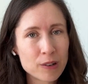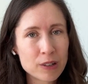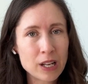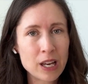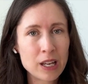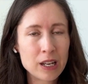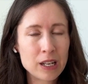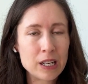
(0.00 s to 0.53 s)

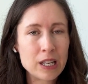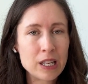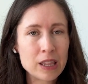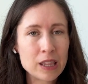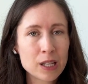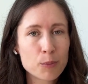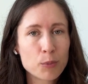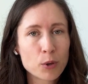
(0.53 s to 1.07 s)
added a
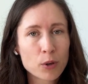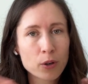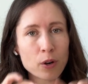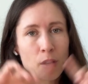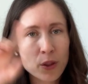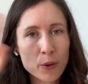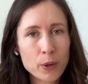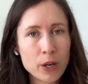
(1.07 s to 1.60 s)
thick border
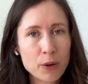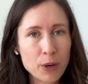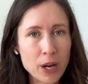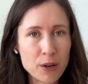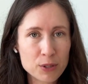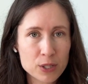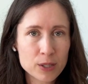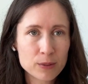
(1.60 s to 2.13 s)
all the way
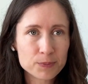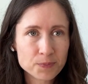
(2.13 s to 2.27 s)
around,